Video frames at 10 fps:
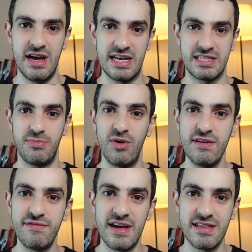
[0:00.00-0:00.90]
a small
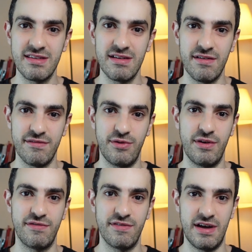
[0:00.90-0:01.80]
event
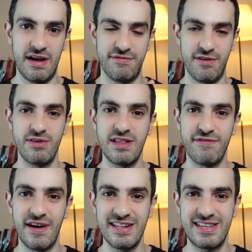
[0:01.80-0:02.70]
with a very
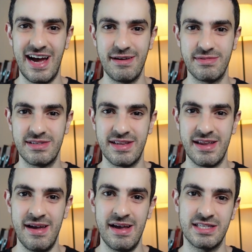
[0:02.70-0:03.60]
defined time
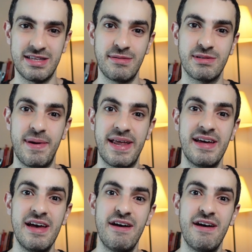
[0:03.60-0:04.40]
span